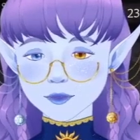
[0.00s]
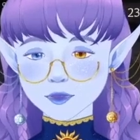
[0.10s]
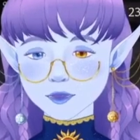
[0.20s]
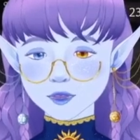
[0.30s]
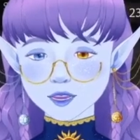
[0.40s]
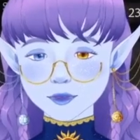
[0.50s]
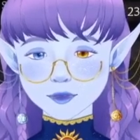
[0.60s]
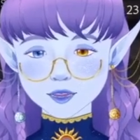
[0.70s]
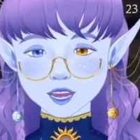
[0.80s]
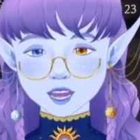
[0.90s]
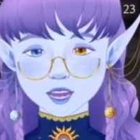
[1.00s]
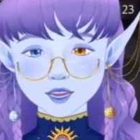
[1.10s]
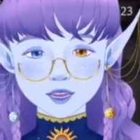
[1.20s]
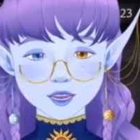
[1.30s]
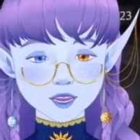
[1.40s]

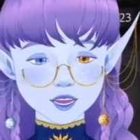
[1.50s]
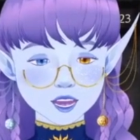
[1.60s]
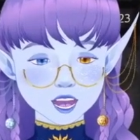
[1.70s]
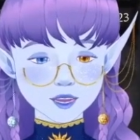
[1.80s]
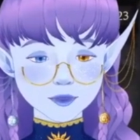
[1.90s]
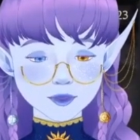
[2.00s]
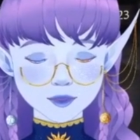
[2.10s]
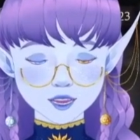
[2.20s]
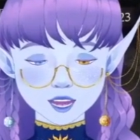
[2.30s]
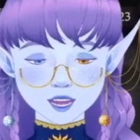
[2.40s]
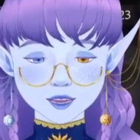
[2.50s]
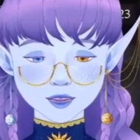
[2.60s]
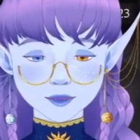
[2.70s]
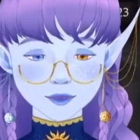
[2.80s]
I just can't.